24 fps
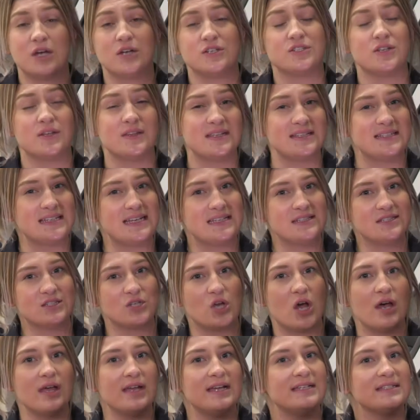So this
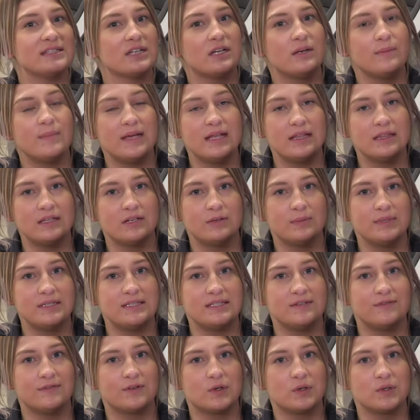install is gonna be a little bit
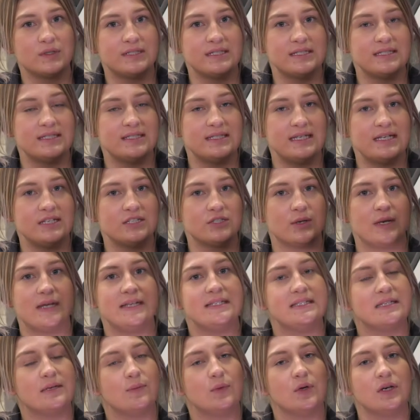difficult to see, so I
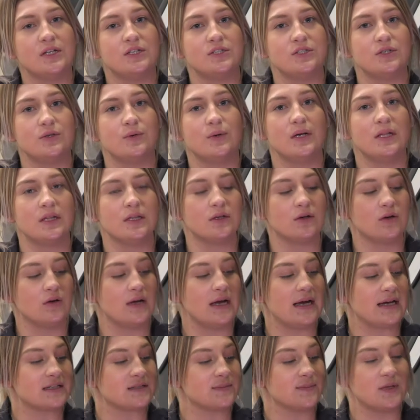did wanna do a little
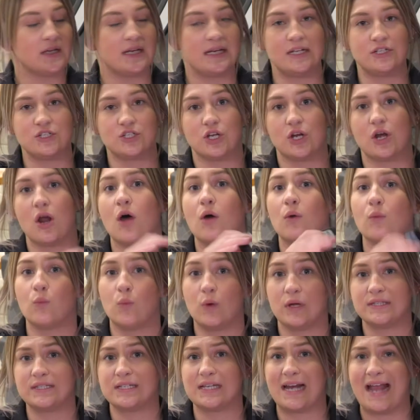explanation on
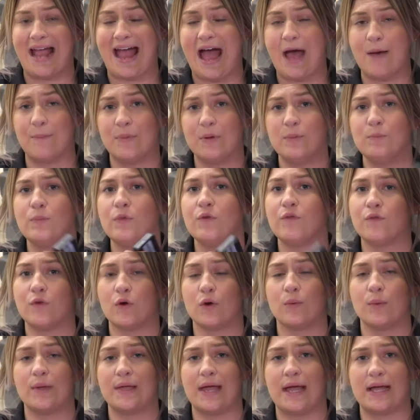what's gonna happen
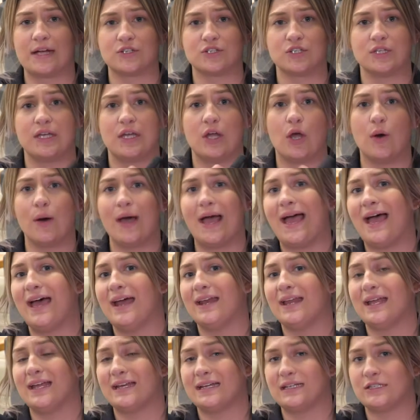before we actually go
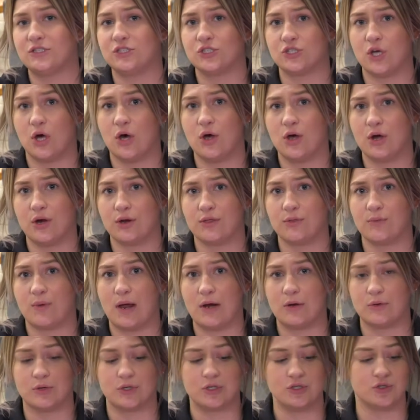ahead and install our
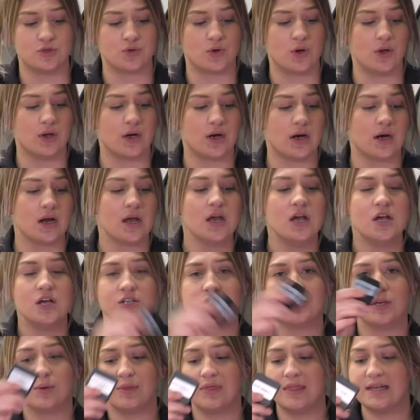throttle controller.
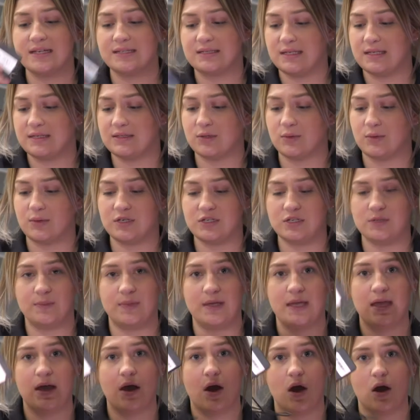So this is going to
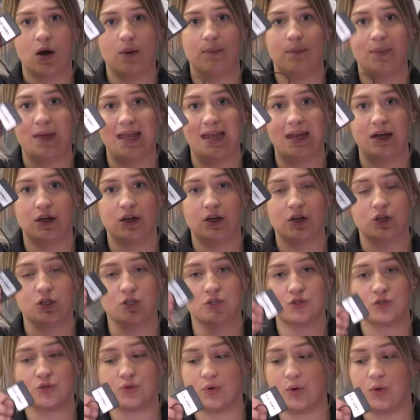be our main
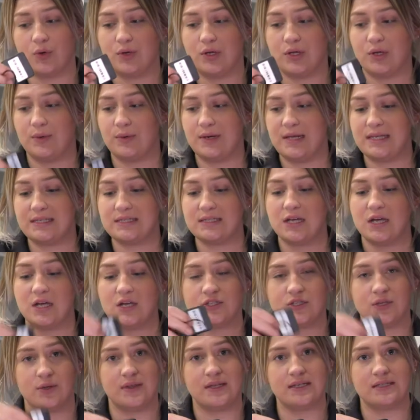control unit.
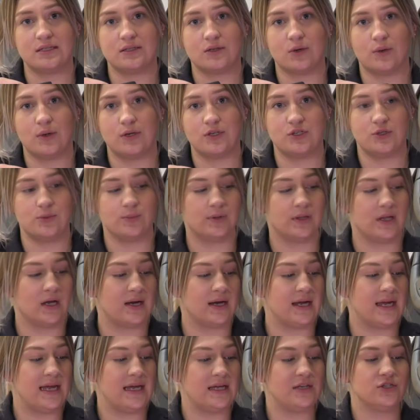So this is going to
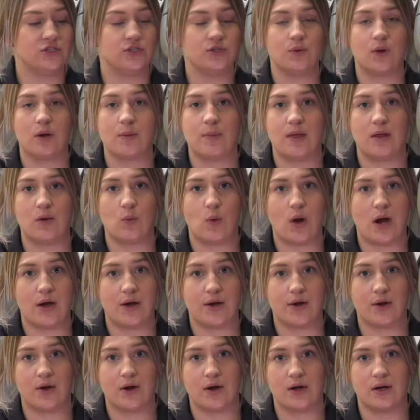plug into our main
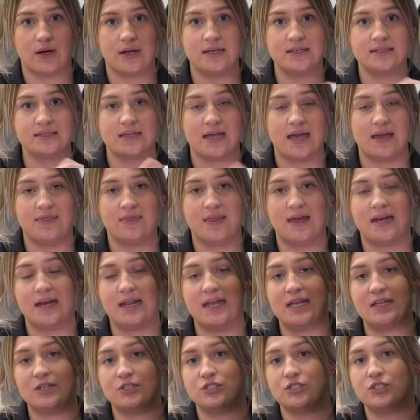wiring harness and then
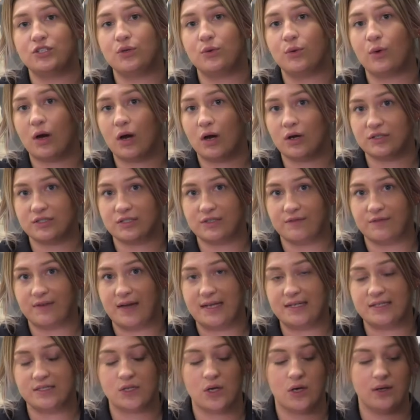into our
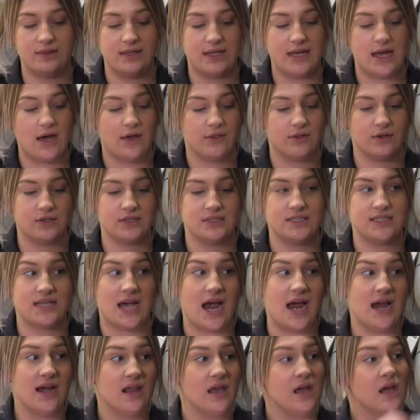device on the other
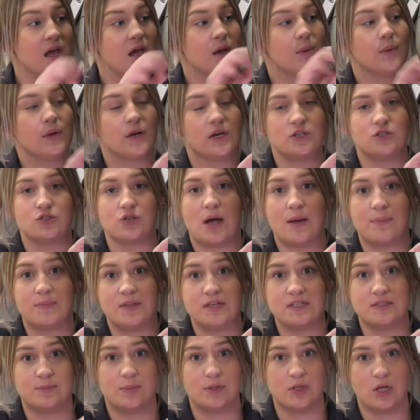side. And we're gonna drop
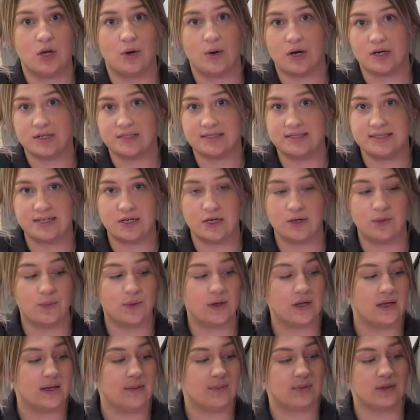this below our steering
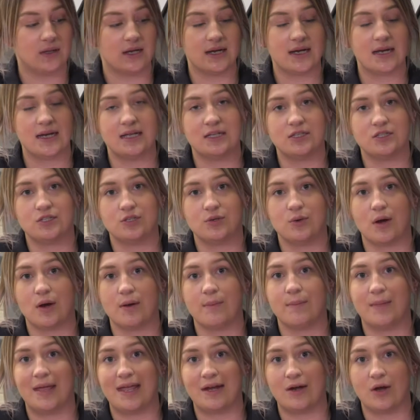wheel and plug it into our
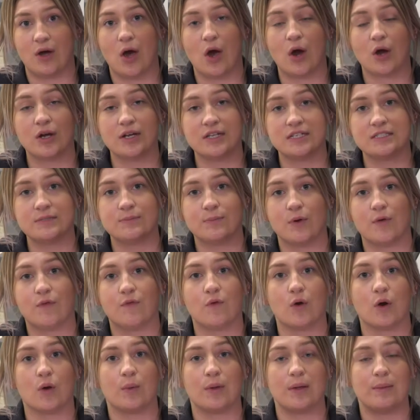main harness
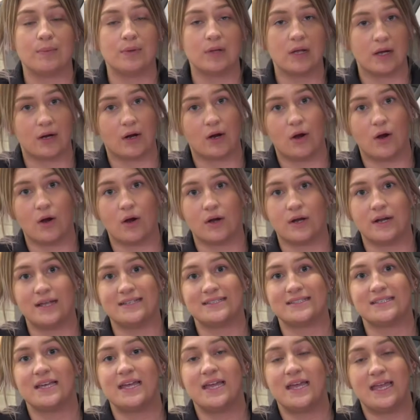before we plug our
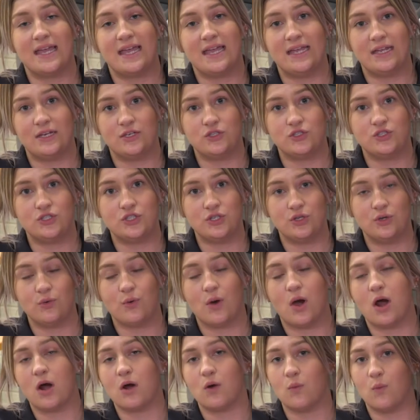harness into
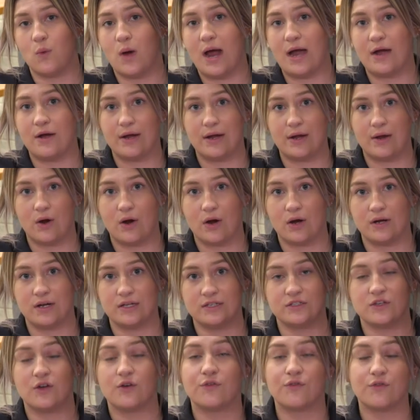our wiring
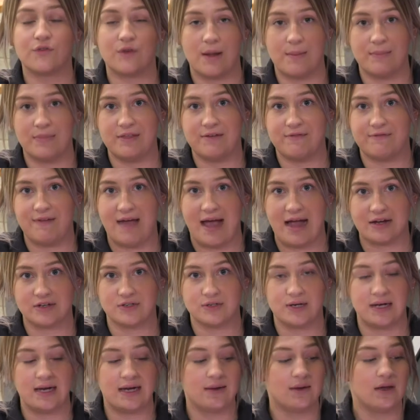harness from the
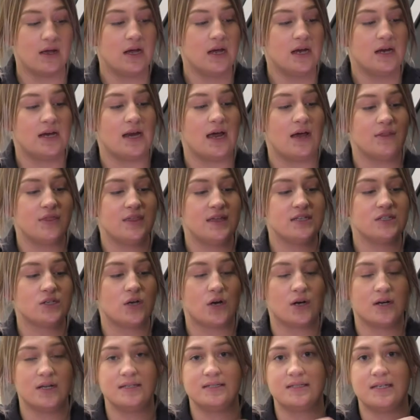factory. Now this
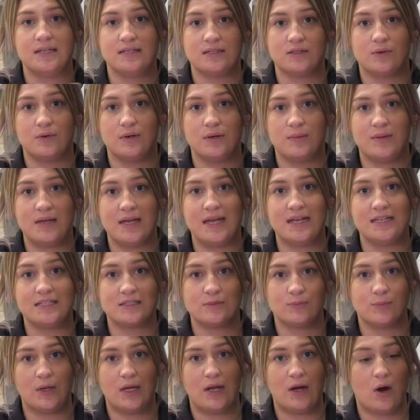harness is going to be a
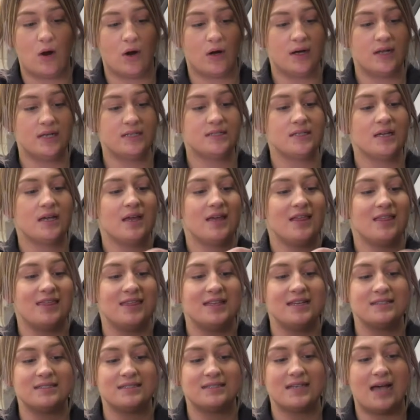split harness
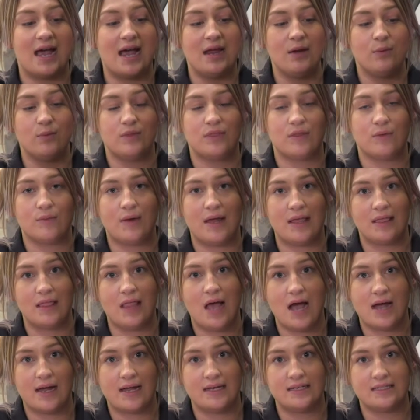this side with the red
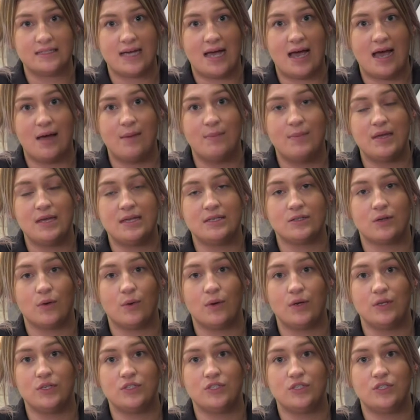locking tab is
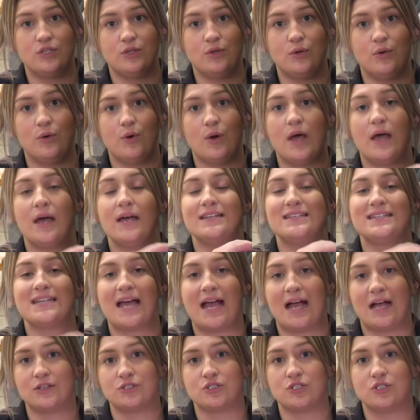going to
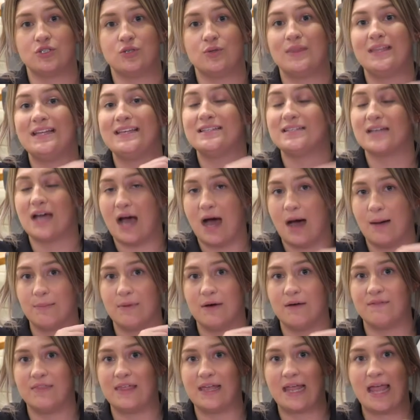attach to the top
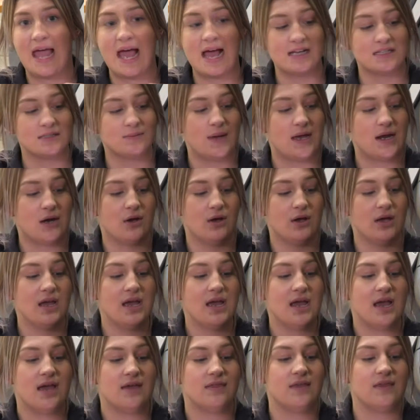of the gas pedal,
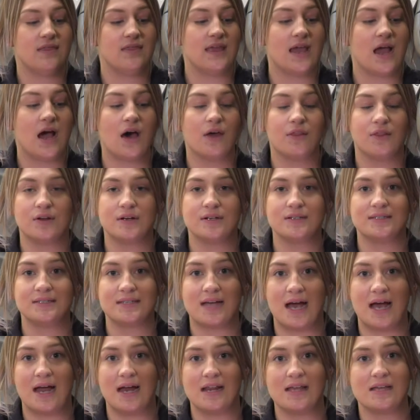and then the other
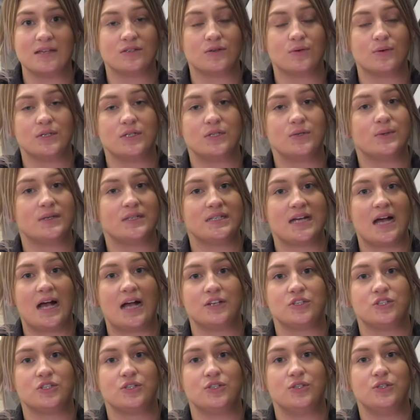side is going to
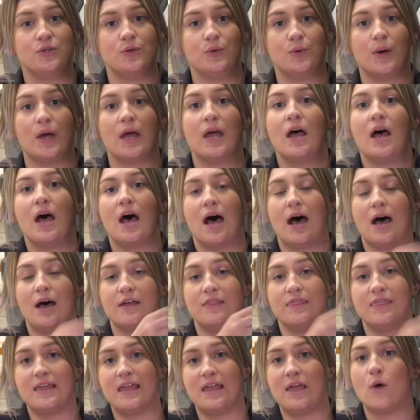attach to uh,
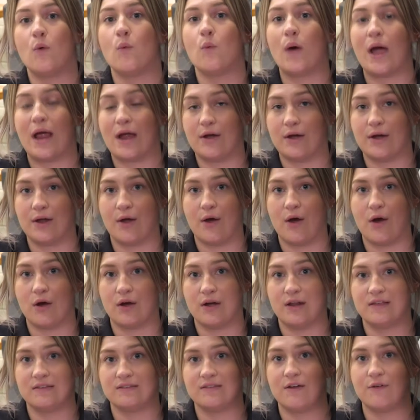the wiring
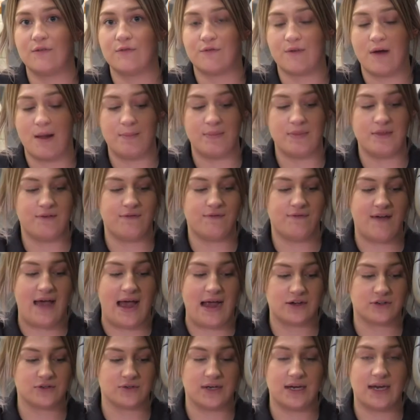harness from the
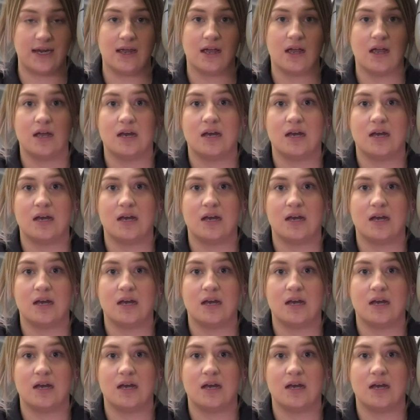factory.